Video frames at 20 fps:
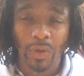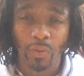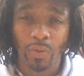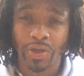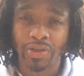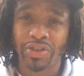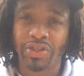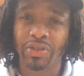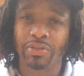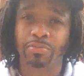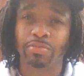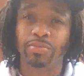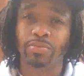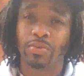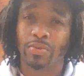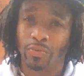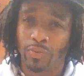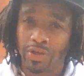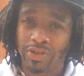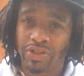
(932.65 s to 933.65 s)
Once
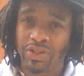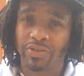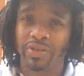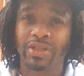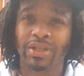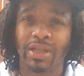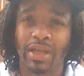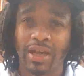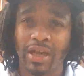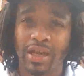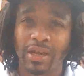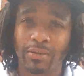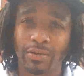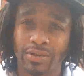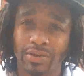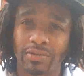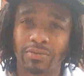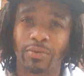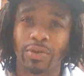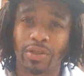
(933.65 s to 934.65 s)
you're in line
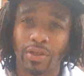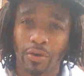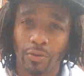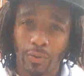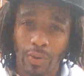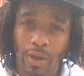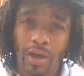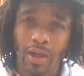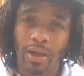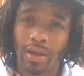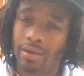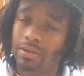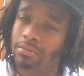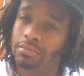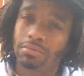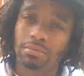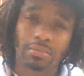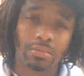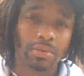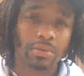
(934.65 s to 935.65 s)
with Hawa,
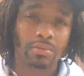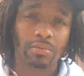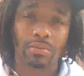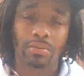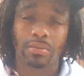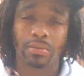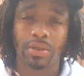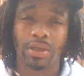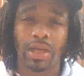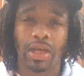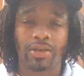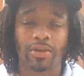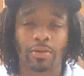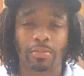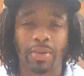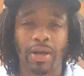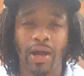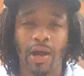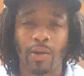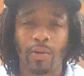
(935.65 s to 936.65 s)
he got
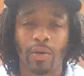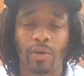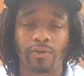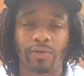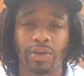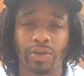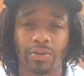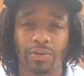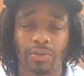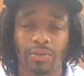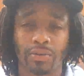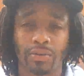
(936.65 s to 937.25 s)
no power over you.